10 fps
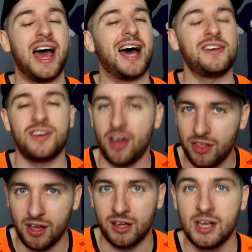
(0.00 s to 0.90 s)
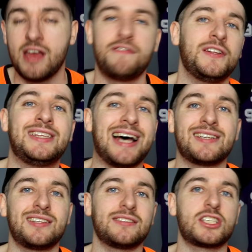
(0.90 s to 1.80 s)
Another
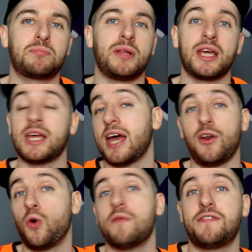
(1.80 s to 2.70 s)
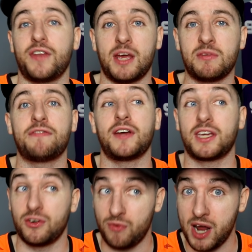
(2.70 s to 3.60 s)
fantastic display at home for them. You're
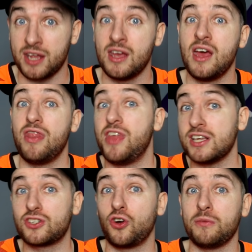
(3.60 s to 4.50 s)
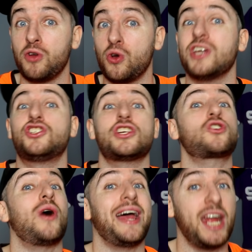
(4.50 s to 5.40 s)
thinking, right, this group now has just
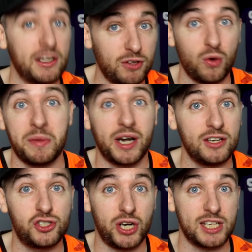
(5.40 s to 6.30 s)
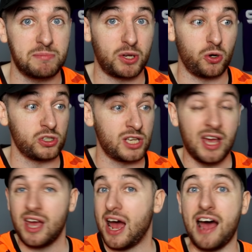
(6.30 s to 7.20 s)
got a hell of a lot more interesting, because
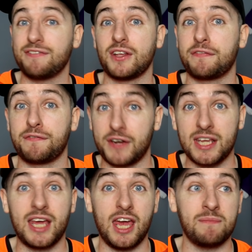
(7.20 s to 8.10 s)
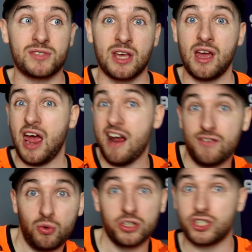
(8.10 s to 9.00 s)
after three games,
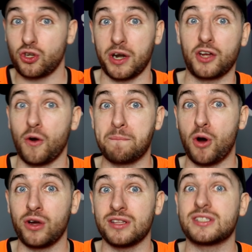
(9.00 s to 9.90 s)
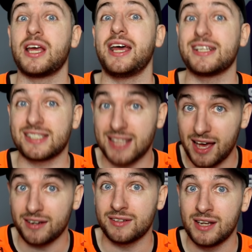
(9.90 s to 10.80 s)
everyone's sort of got points and it's
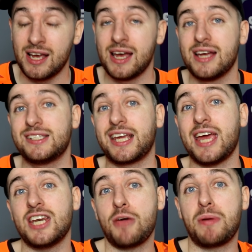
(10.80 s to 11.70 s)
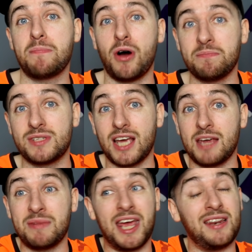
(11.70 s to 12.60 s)
starting to get nippy bum
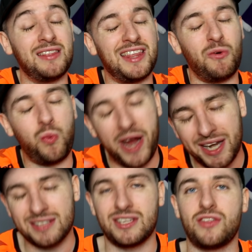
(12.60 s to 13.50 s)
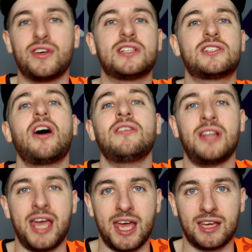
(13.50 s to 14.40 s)
time. And then they went into the return
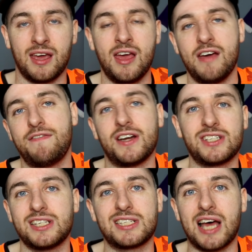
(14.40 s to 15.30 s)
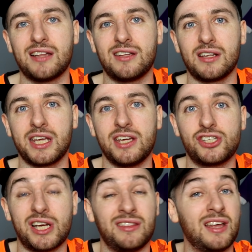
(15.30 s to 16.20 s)
leg versus Standard
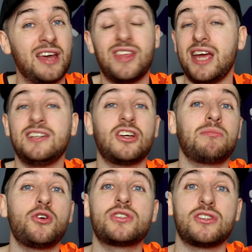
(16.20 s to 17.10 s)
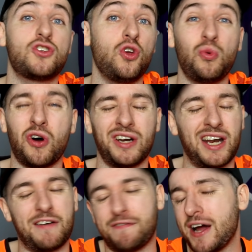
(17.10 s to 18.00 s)
Liège and they ended up losing 2-1 in
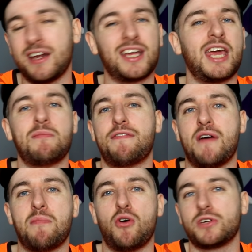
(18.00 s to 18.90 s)
a fiery game of football.